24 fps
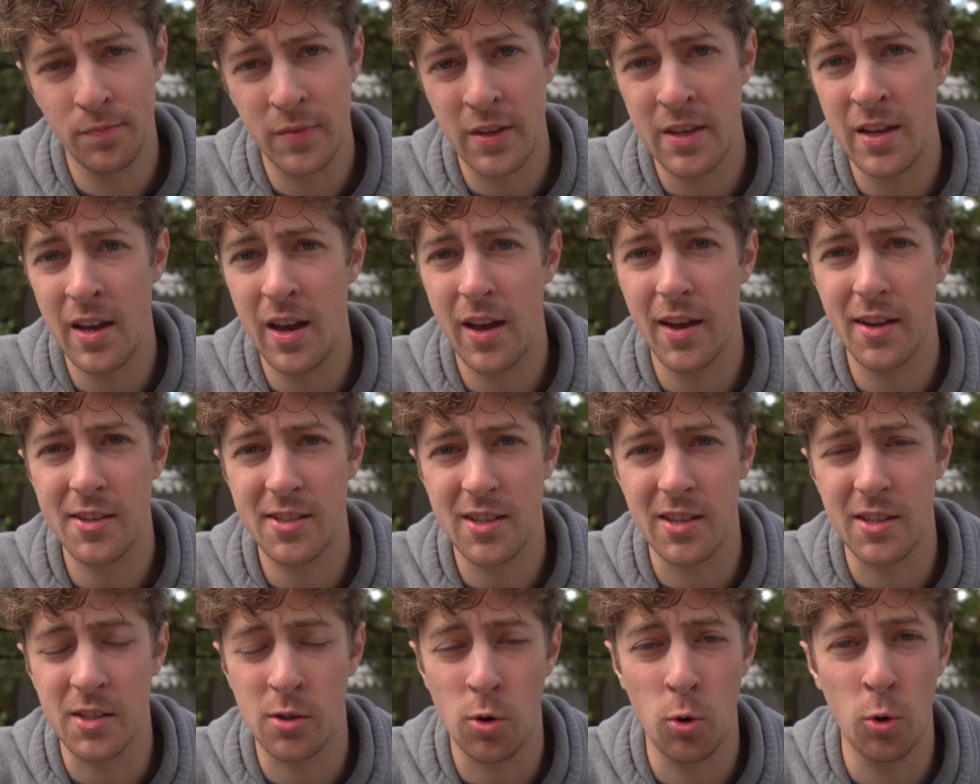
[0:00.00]
He has
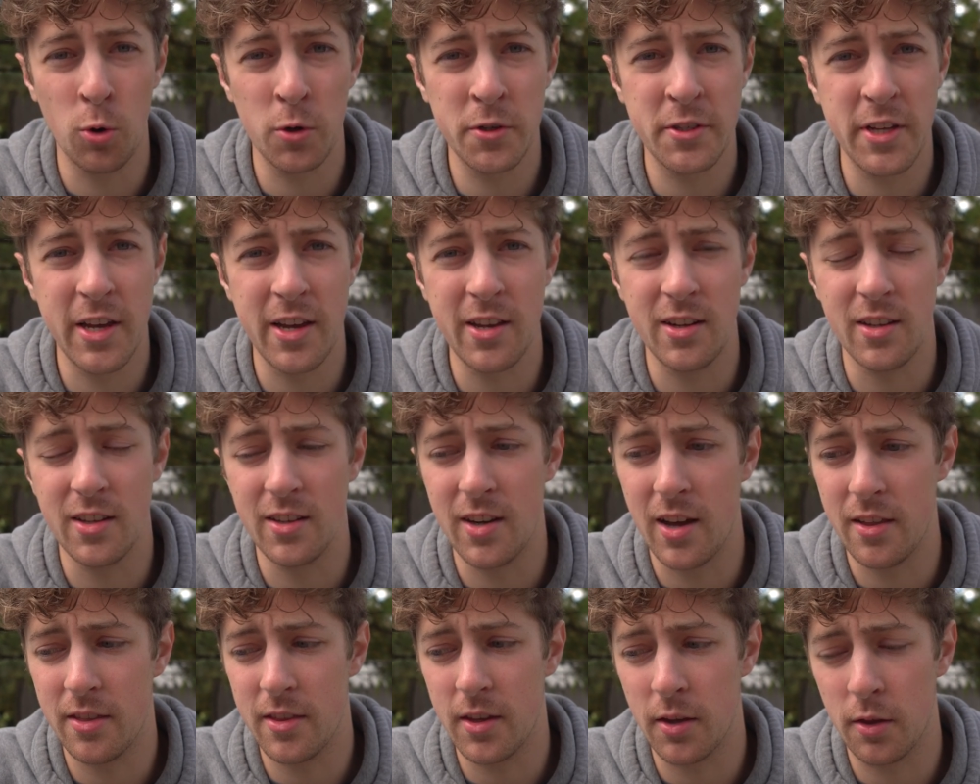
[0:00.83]
his court date in,
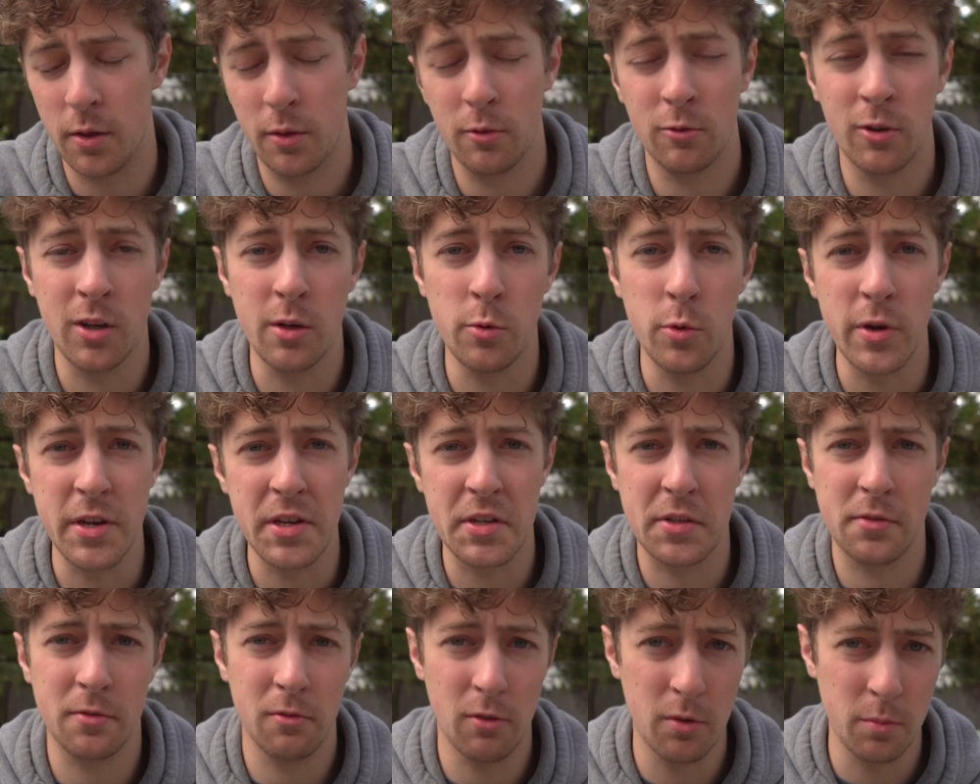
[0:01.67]
I think, 3
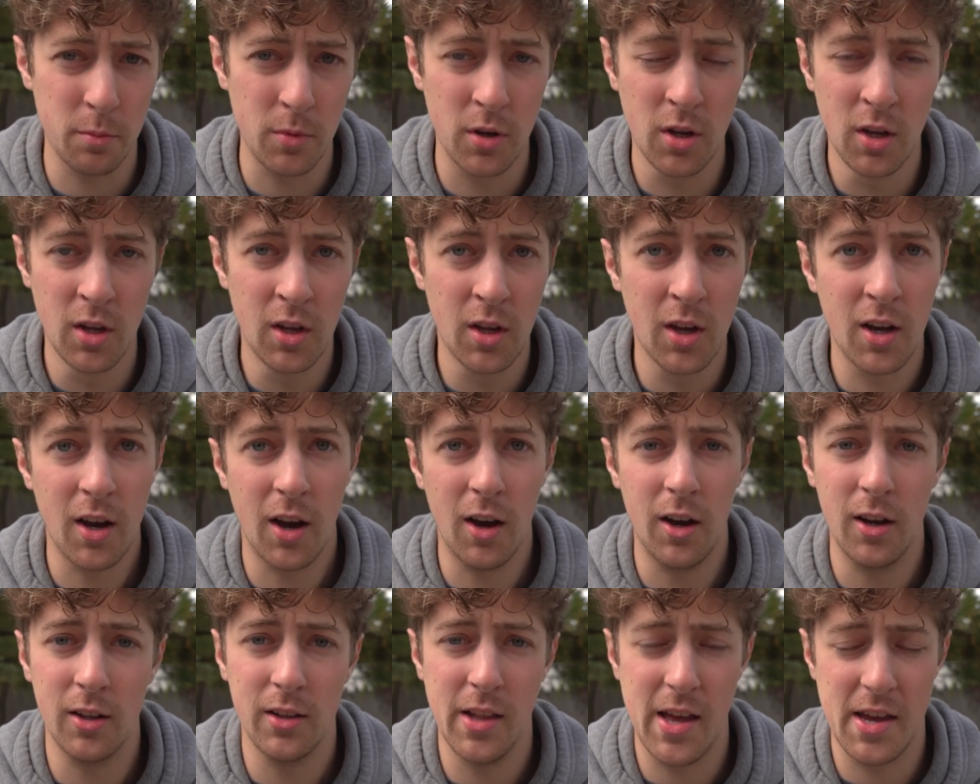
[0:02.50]
weeks from
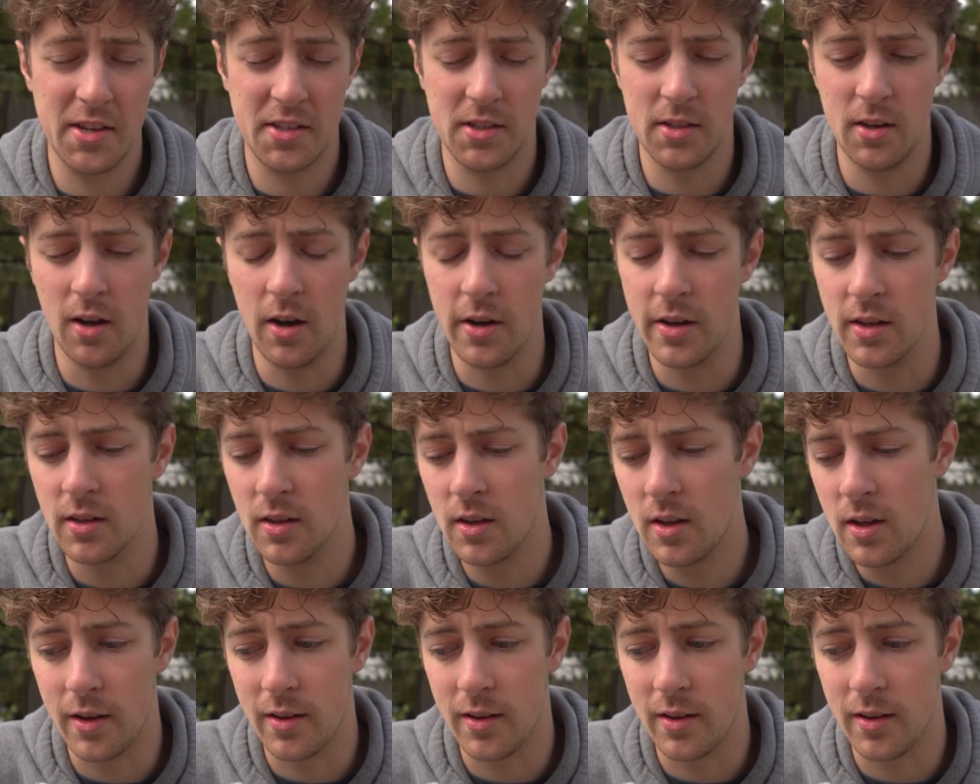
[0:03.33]
last night.